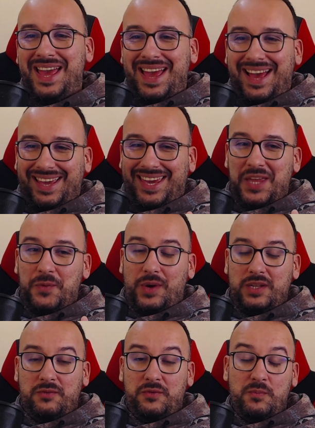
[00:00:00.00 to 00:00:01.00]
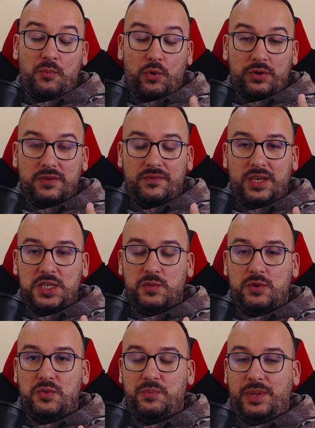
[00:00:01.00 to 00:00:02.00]
again, one of the important things
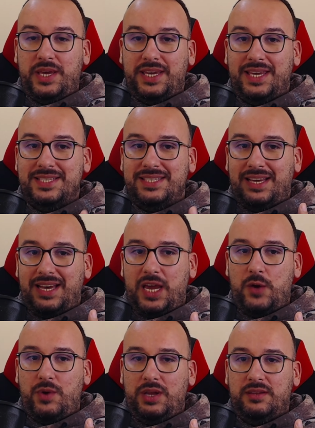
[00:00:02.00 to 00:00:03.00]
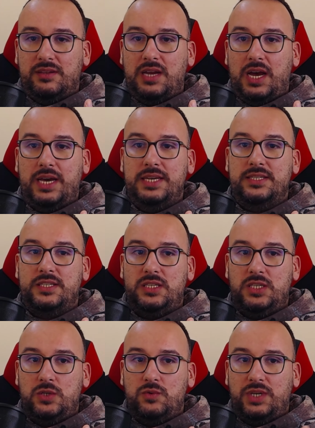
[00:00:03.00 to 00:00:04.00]
when you play against the high-rated guys,
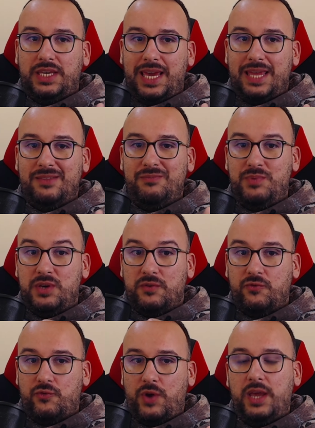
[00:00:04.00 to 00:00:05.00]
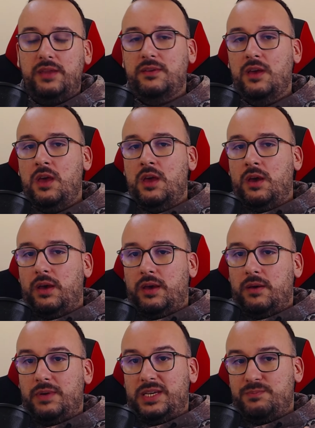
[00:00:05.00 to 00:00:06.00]
you can't be afraid,
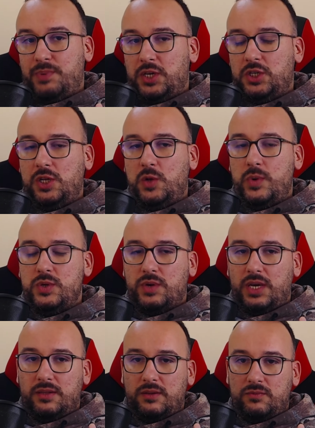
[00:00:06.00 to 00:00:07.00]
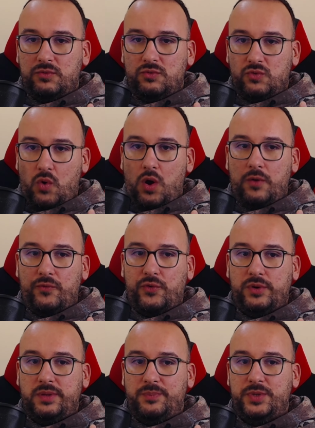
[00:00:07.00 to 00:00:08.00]
especially when you get a draw for
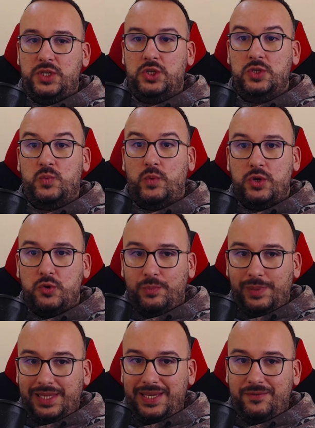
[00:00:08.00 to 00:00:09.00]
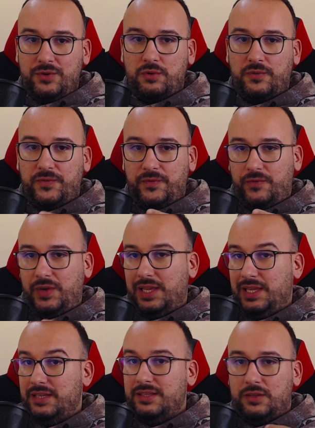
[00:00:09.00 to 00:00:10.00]
in the positions where you believe you're
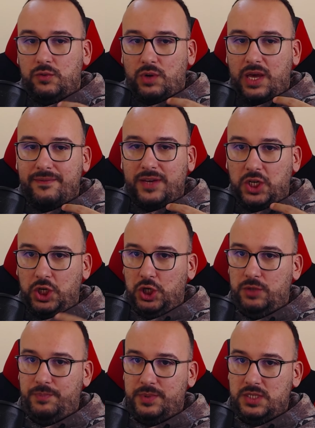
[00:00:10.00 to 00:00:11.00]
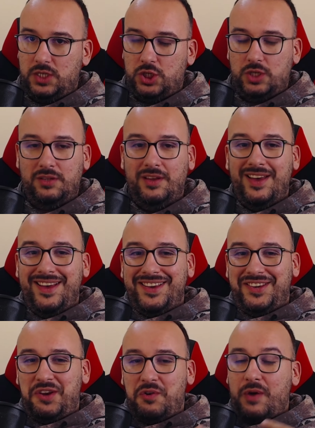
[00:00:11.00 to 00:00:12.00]
feeling that you have a good position.
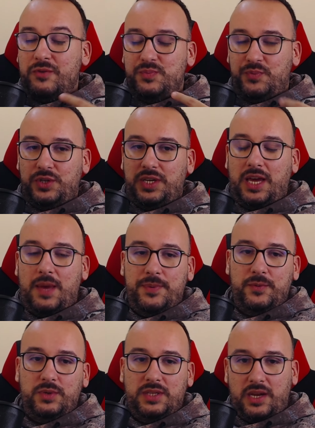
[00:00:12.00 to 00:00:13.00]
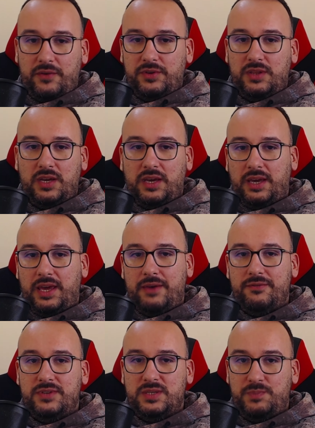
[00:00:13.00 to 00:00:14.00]
Here I was pretty happy with everything I
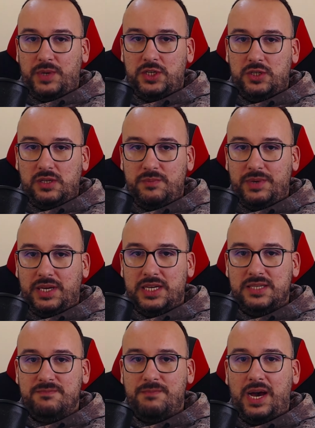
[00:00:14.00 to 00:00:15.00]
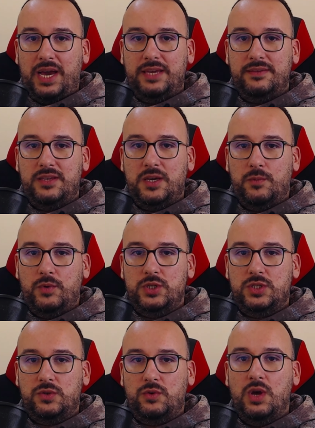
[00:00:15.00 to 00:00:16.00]
have, especially because my idea
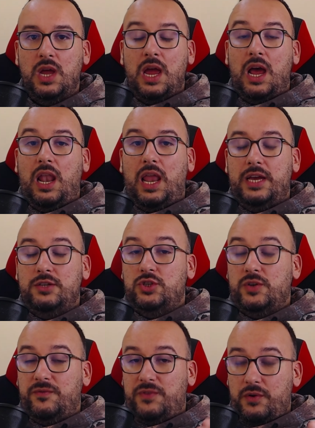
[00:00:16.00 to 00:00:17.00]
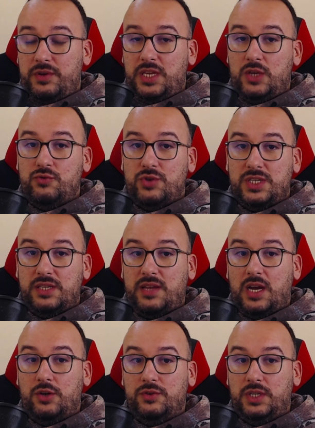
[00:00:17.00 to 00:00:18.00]
was to launch a very dangerous
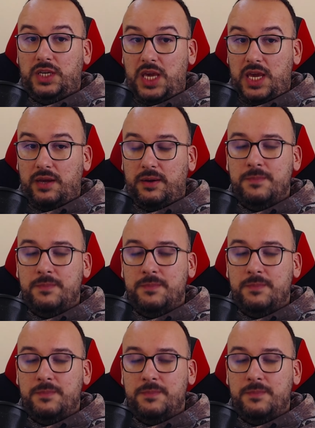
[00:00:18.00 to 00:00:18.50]
attack on the king.